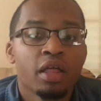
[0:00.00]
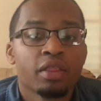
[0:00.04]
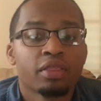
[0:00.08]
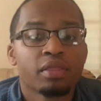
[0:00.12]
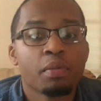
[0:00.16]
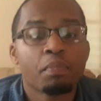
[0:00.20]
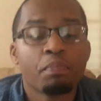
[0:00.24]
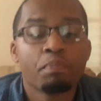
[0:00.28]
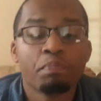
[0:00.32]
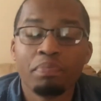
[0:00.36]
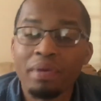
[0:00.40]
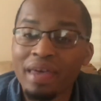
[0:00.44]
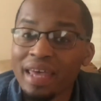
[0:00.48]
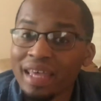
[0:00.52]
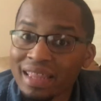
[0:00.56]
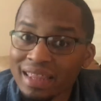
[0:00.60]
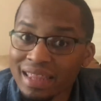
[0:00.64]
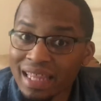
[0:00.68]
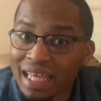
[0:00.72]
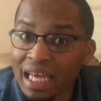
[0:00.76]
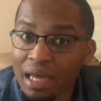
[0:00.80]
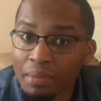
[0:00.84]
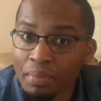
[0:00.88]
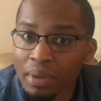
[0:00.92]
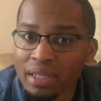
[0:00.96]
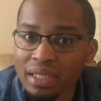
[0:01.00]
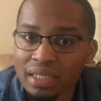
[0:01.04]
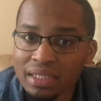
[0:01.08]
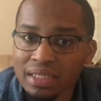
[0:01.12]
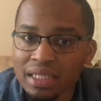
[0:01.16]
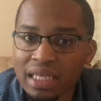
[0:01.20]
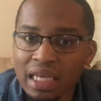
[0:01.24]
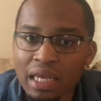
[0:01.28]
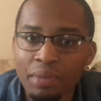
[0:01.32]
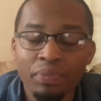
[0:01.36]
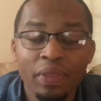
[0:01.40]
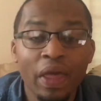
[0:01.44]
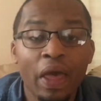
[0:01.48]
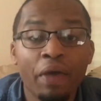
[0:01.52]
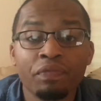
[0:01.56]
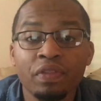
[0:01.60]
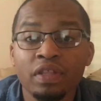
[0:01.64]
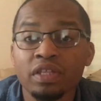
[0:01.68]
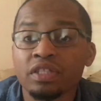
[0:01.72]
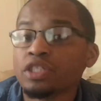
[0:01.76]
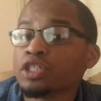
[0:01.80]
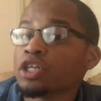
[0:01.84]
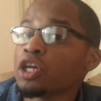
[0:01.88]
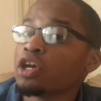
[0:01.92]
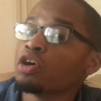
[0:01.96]
The big thing about this team, they have
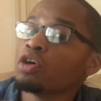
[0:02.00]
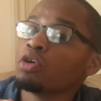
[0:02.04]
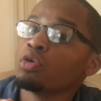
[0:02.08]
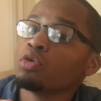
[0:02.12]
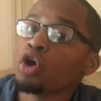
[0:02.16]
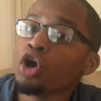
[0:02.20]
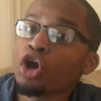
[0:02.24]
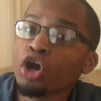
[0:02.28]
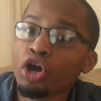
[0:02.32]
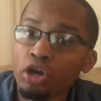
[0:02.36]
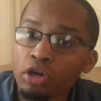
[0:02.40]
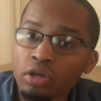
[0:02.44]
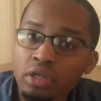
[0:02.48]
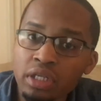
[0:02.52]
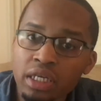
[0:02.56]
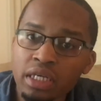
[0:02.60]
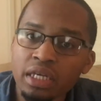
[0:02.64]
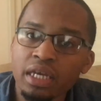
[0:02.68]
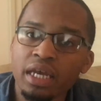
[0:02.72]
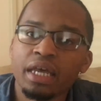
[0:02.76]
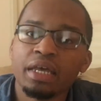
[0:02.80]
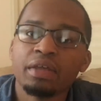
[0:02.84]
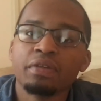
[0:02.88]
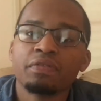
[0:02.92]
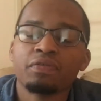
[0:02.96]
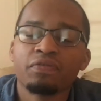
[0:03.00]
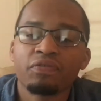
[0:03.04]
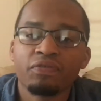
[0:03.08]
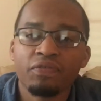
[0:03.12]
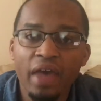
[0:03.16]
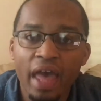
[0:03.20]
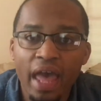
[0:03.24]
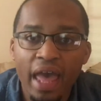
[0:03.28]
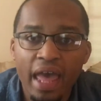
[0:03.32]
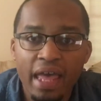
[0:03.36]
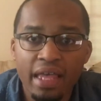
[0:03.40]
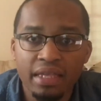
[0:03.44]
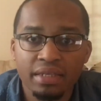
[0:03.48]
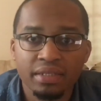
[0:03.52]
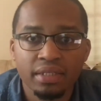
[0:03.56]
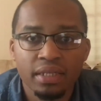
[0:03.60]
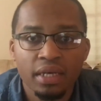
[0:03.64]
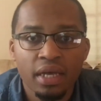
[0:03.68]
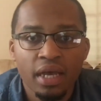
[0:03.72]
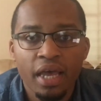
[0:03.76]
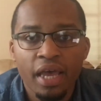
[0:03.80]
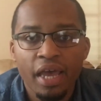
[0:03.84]
to gel early and fast.